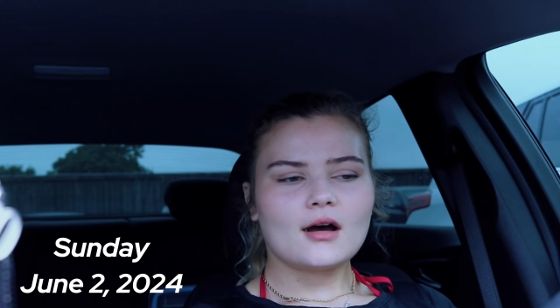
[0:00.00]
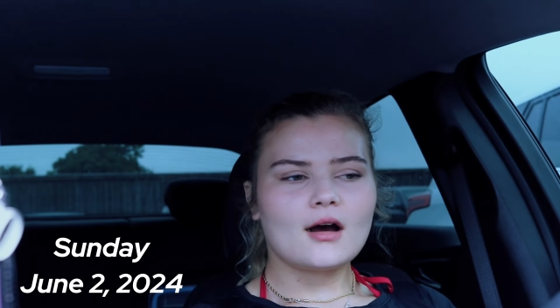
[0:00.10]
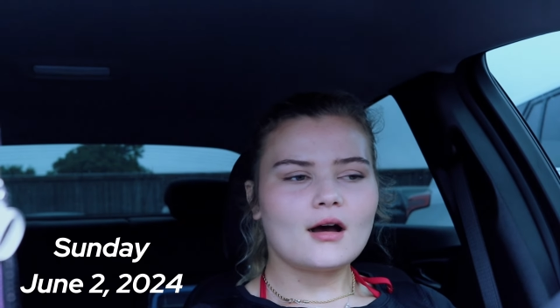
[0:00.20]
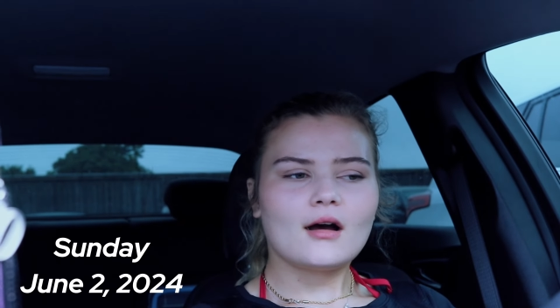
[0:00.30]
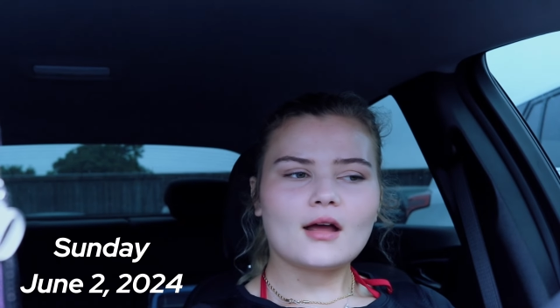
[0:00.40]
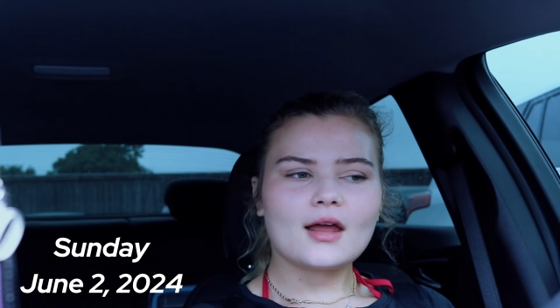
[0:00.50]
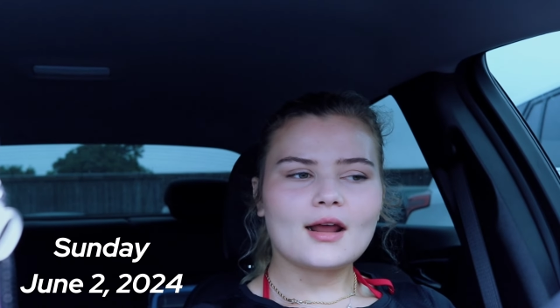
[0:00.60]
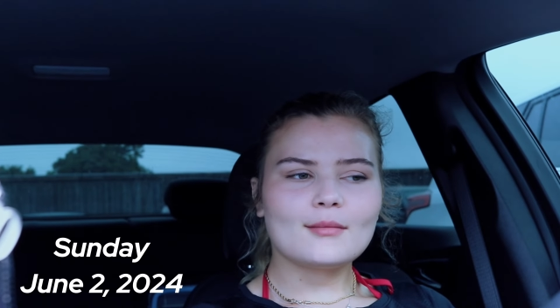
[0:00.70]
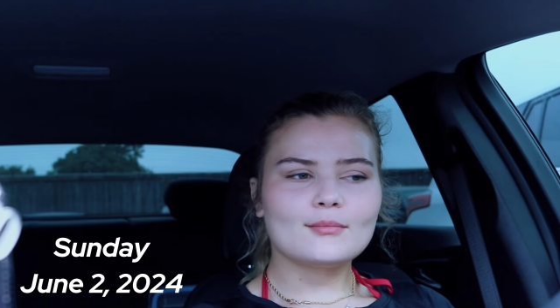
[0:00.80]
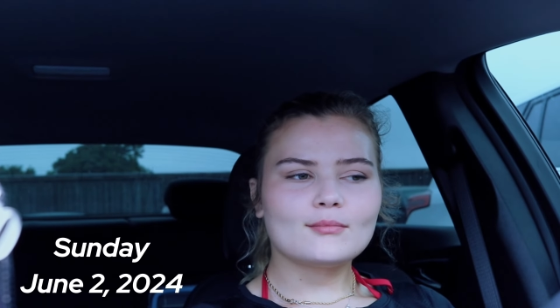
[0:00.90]
and
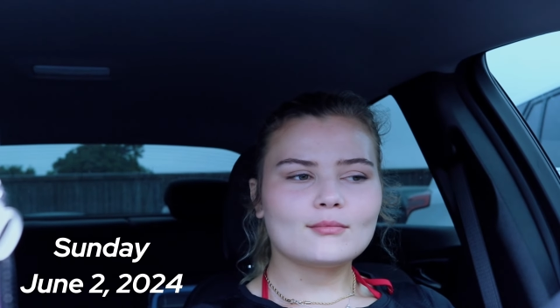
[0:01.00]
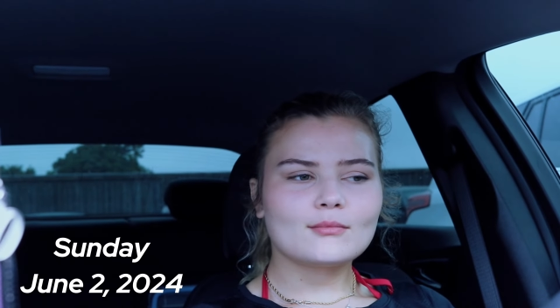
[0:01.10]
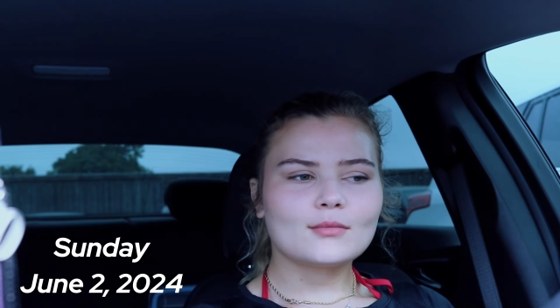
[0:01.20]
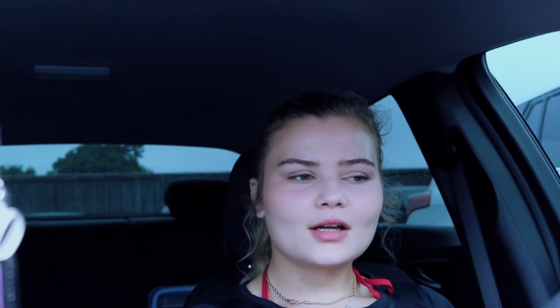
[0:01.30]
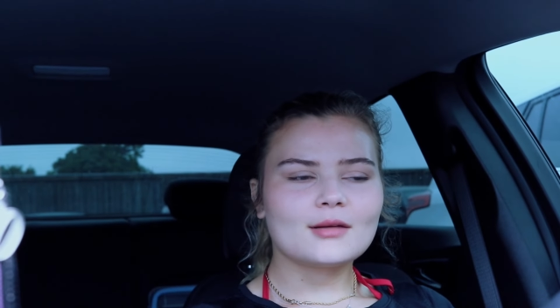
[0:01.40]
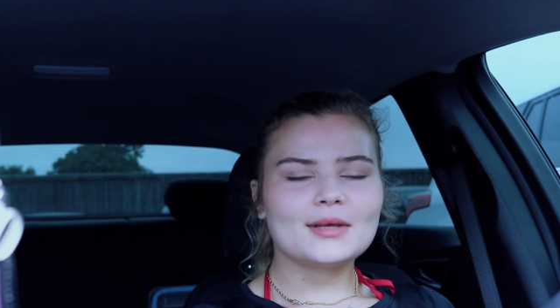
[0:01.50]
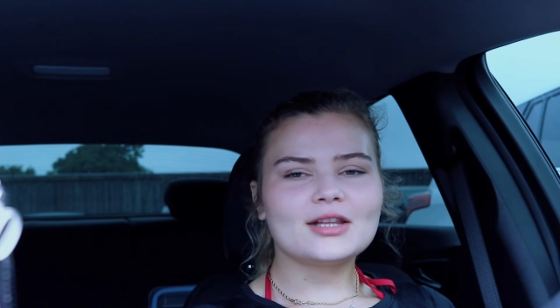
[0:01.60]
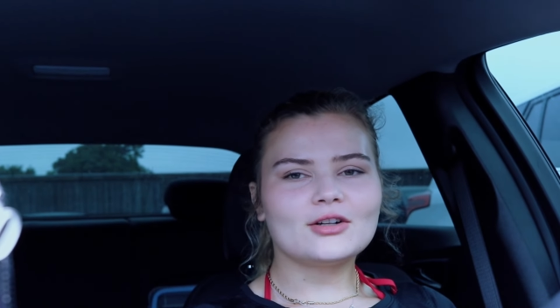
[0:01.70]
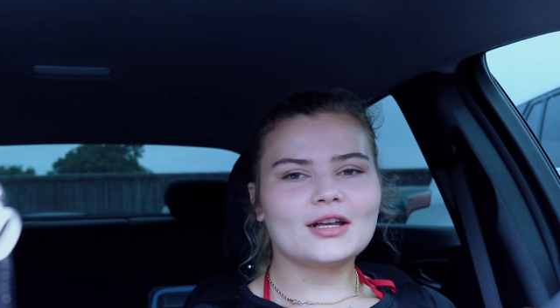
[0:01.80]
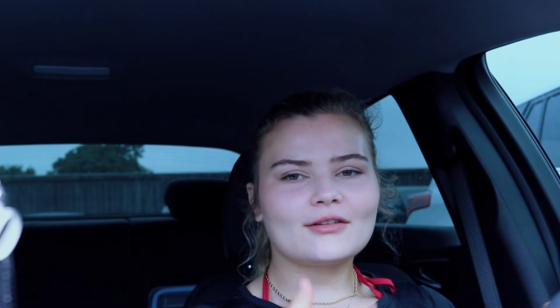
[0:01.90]
I'm gonna be
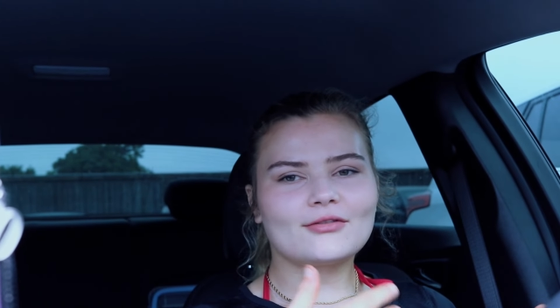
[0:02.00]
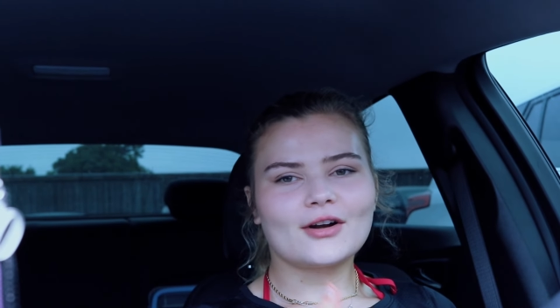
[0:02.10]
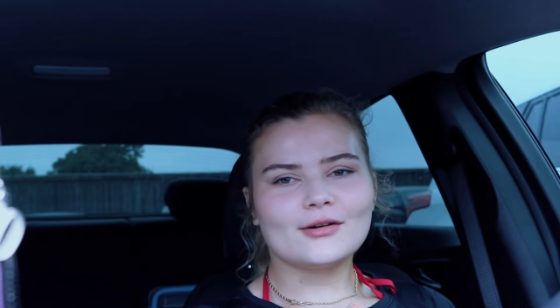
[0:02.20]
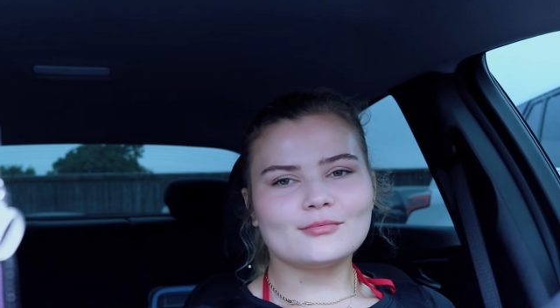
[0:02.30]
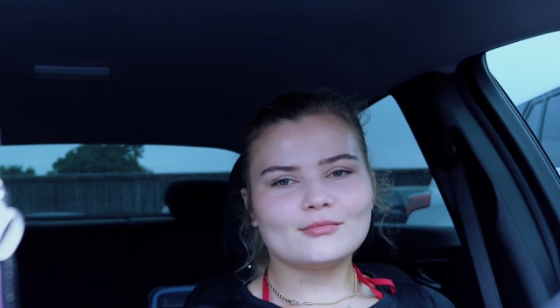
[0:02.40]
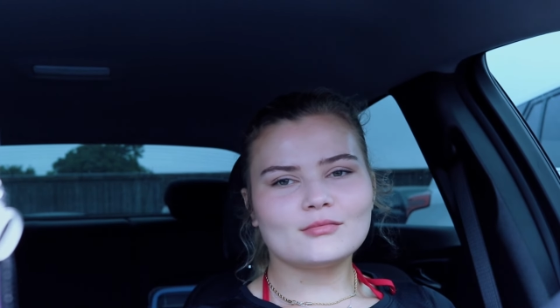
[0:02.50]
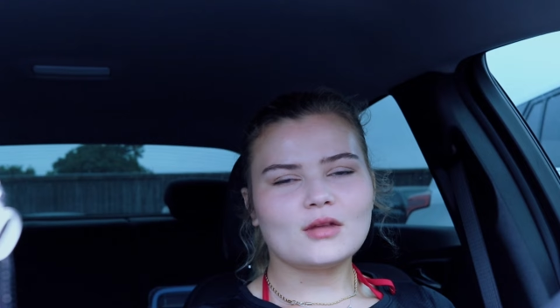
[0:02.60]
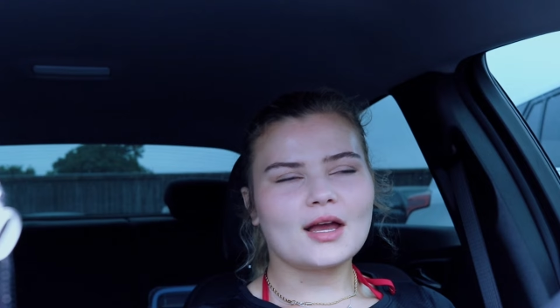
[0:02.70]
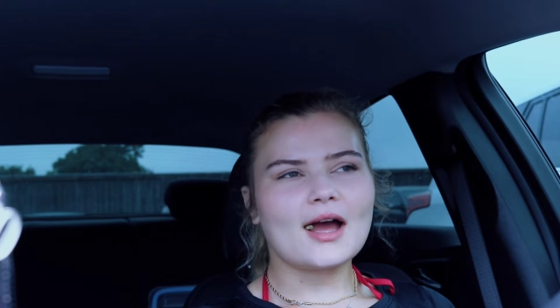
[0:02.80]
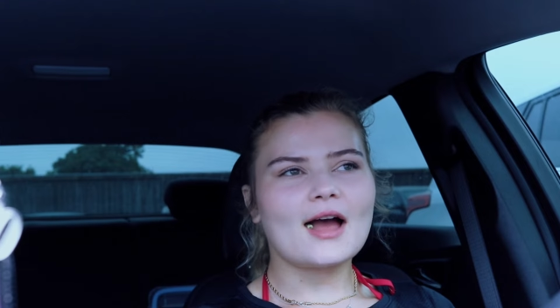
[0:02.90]
learning from
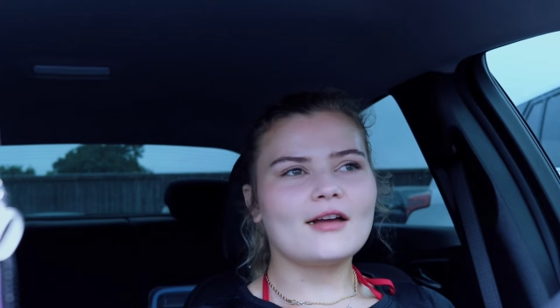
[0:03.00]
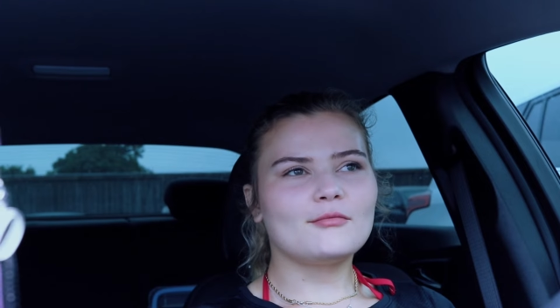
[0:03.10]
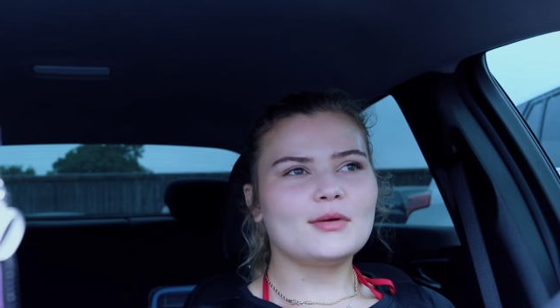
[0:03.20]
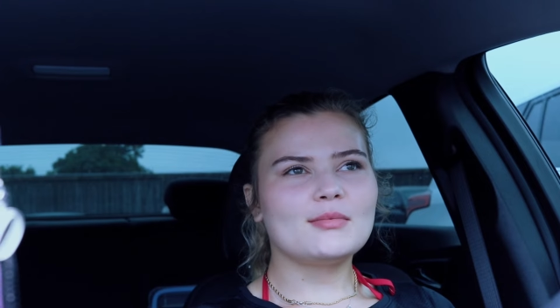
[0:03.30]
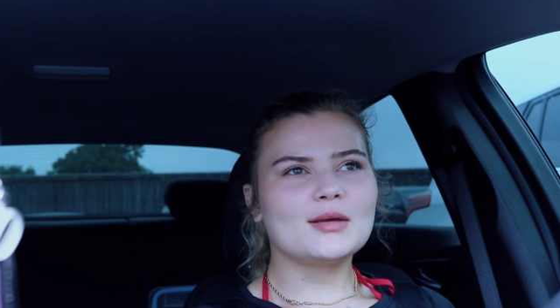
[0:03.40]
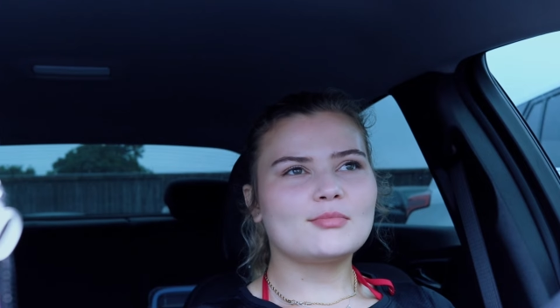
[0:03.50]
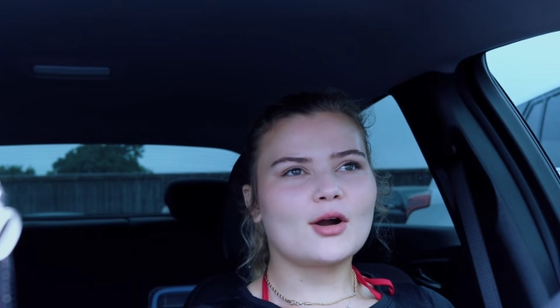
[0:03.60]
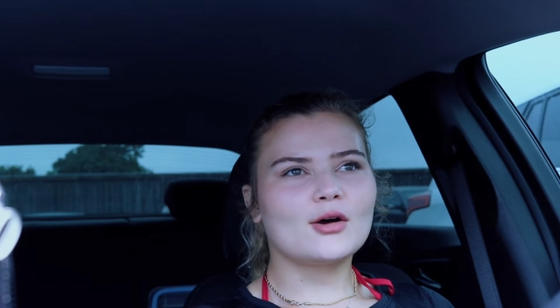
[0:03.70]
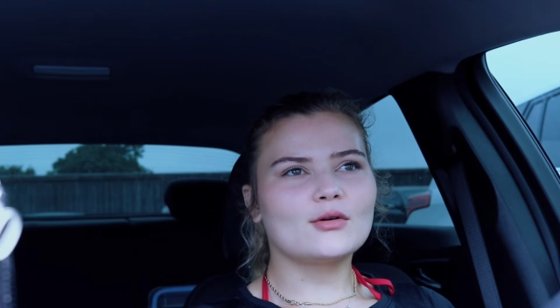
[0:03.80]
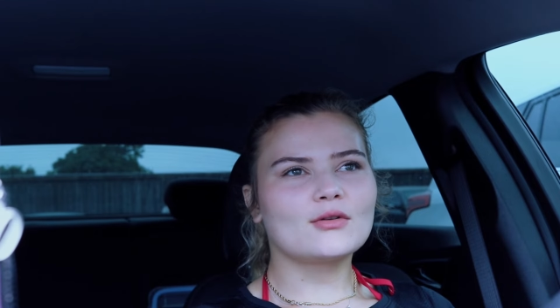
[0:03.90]
like IFBB
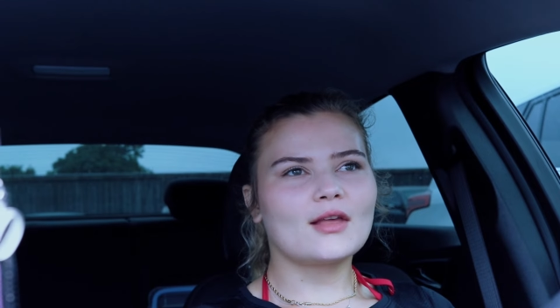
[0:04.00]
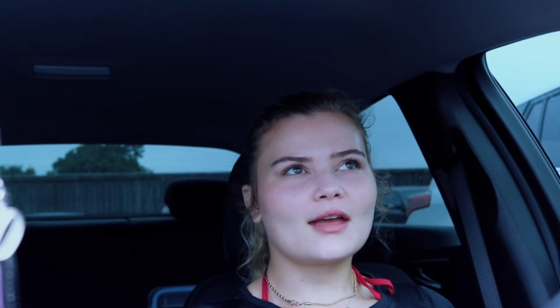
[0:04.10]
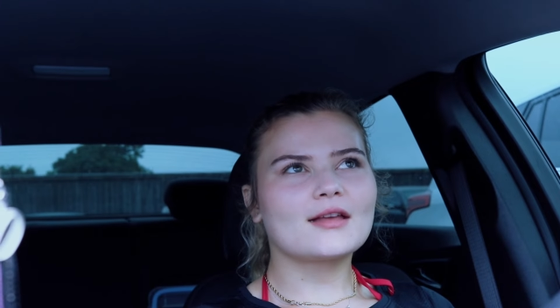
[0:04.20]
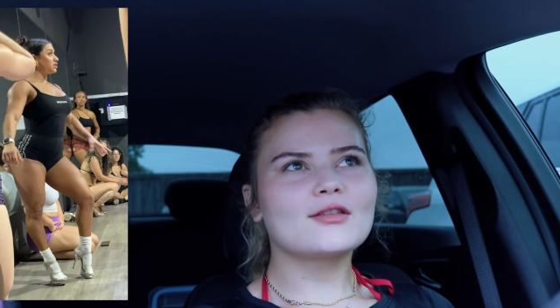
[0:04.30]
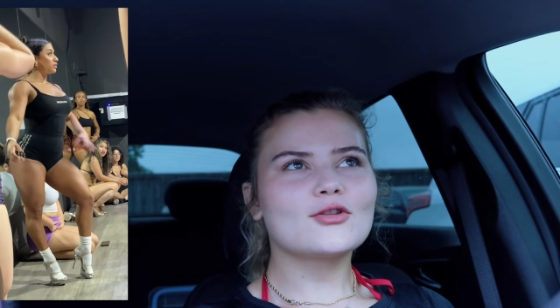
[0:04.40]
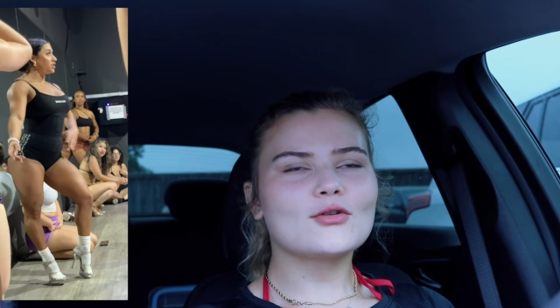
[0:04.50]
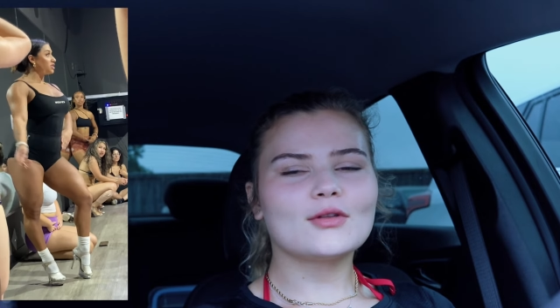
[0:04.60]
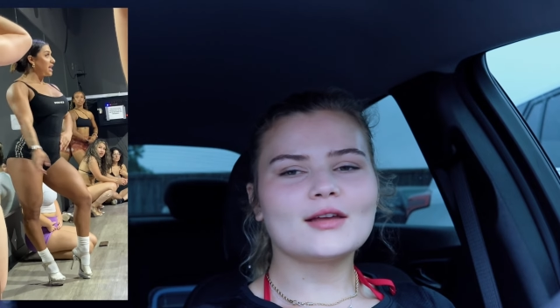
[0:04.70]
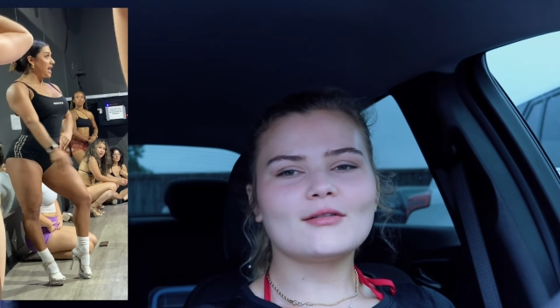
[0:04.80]
pros like Julia,